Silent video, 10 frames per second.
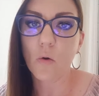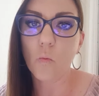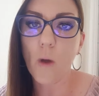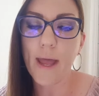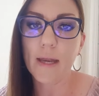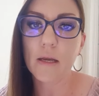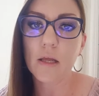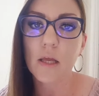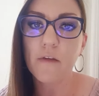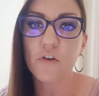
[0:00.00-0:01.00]

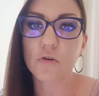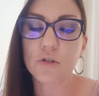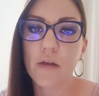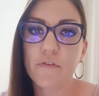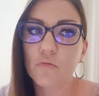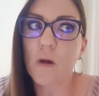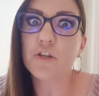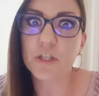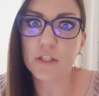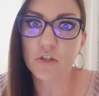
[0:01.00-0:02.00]
If you're
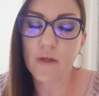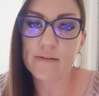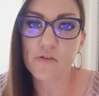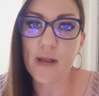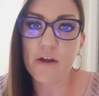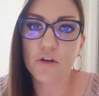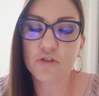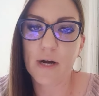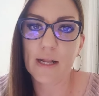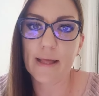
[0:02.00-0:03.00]
rushing to do that, so now you're
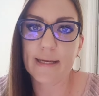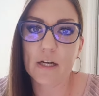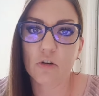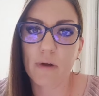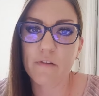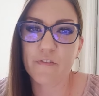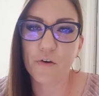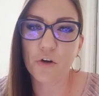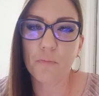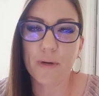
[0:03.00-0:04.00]
trying to like get a great
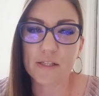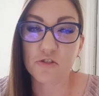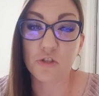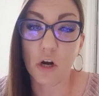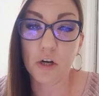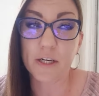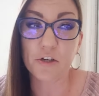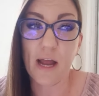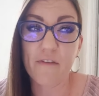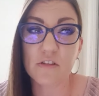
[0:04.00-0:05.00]
photo, but it's dark and
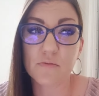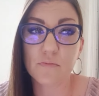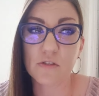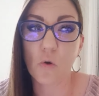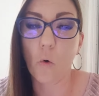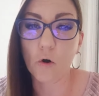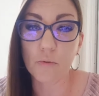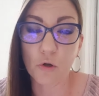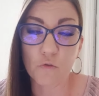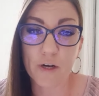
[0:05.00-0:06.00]
you have this
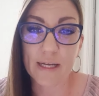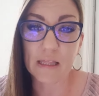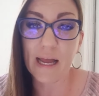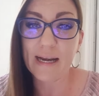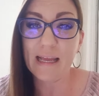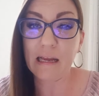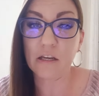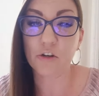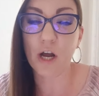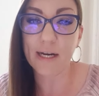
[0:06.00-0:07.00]
horrible overhead lighting
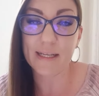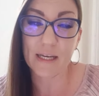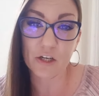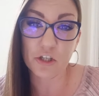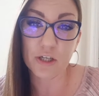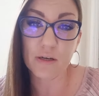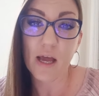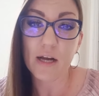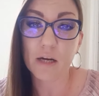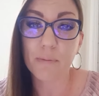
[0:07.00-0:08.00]
and you're not going to get a good
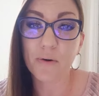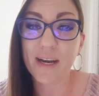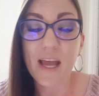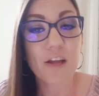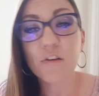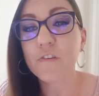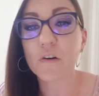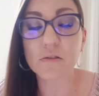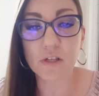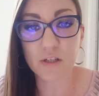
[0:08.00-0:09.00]
component, your
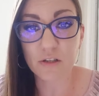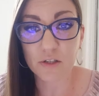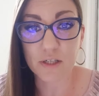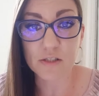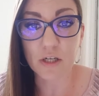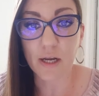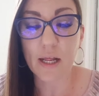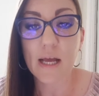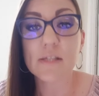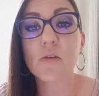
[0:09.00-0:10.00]
photos aren't going to look as good.
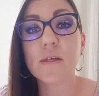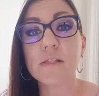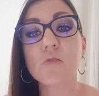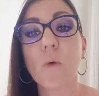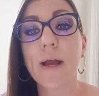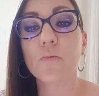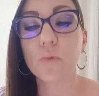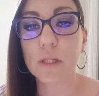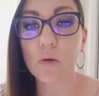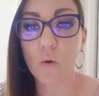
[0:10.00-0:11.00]
So this is why I
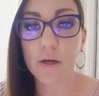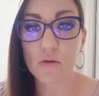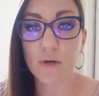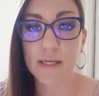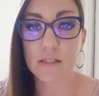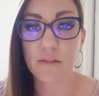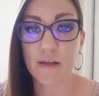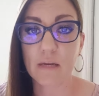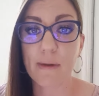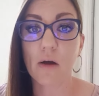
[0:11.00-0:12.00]
really want you guys to
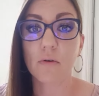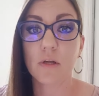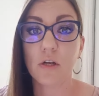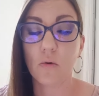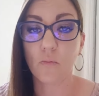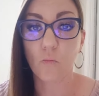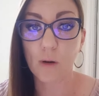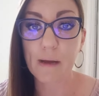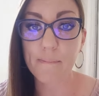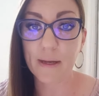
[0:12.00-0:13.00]
think about, you know,
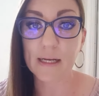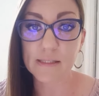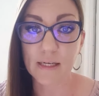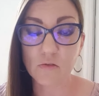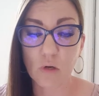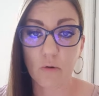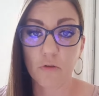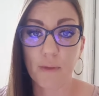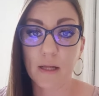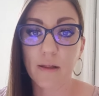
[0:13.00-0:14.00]
one of my biggest things when I work
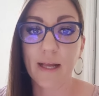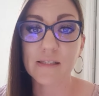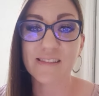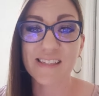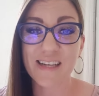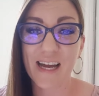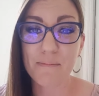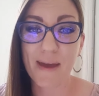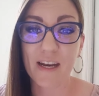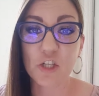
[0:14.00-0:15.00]
with my clients is that
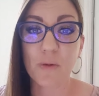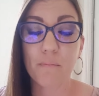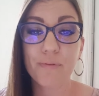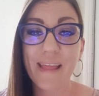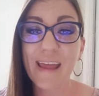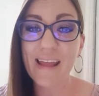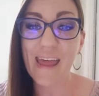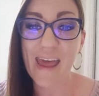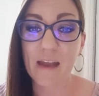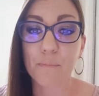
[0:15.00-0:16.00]
time management. Plan
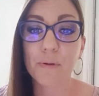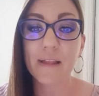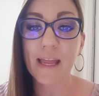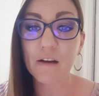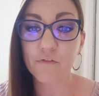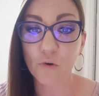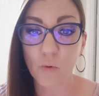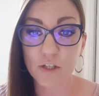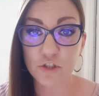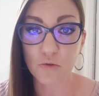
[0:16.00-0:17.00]
ahead. Plan for
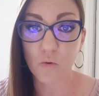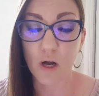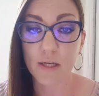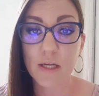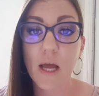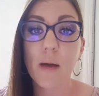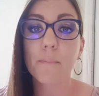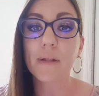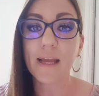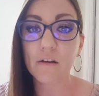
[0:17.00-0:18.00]
what you want.
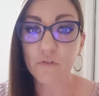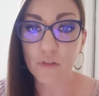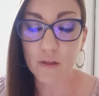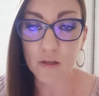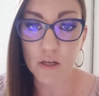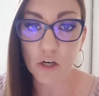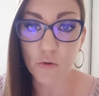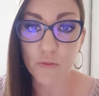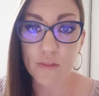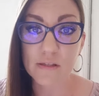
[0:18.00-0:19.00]
Plan for the, you
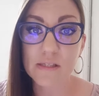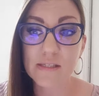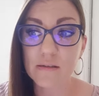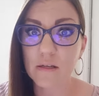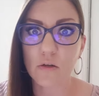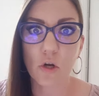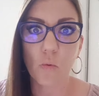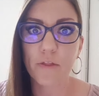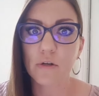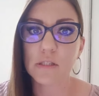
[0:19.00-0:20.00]
know, this, you know,
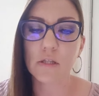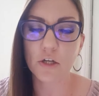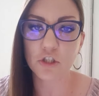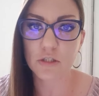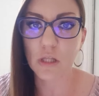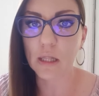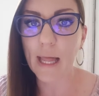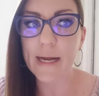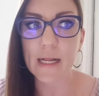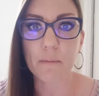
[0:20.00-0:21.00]
whether it's not just the
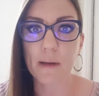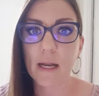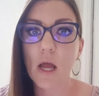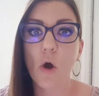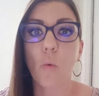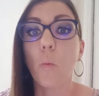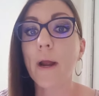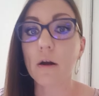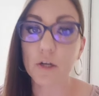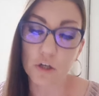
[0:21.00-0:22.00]
lighting, but
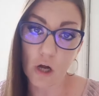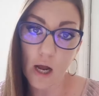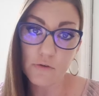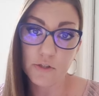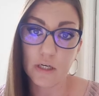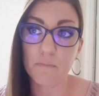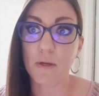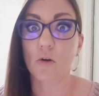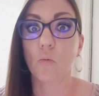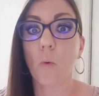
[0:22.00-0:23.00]
where in your house you're going to
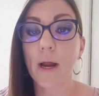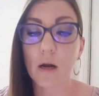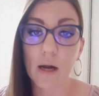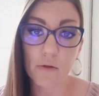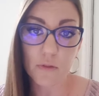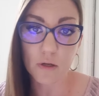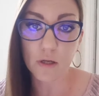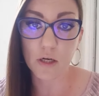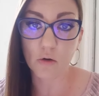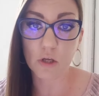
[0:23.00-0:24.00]
be or where out in
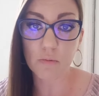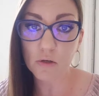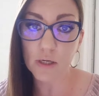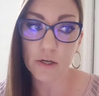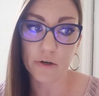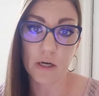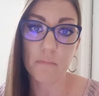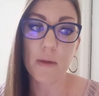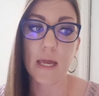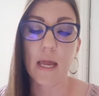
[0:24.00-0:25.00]
the, you know, community you're going to
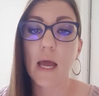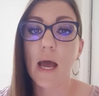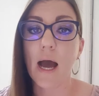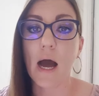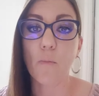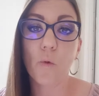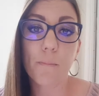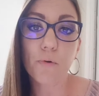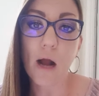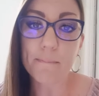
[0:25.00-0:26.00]
be.
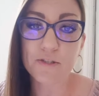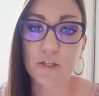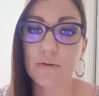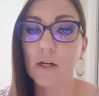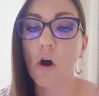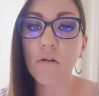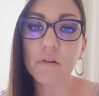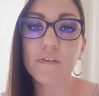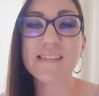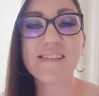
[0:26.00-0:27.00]
What props do you need?
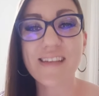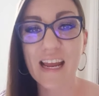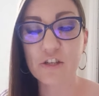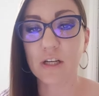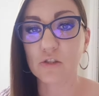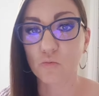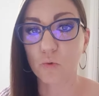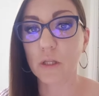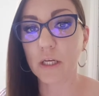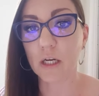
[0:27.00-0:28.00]
All of this staging is
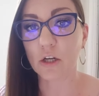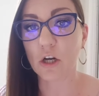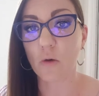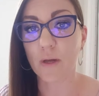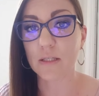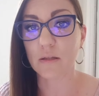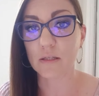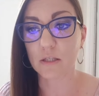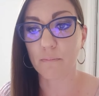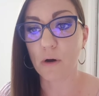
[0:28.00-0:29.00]
really going to go into
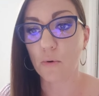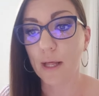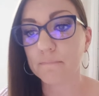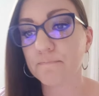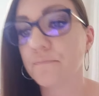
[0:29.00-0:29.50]
this component.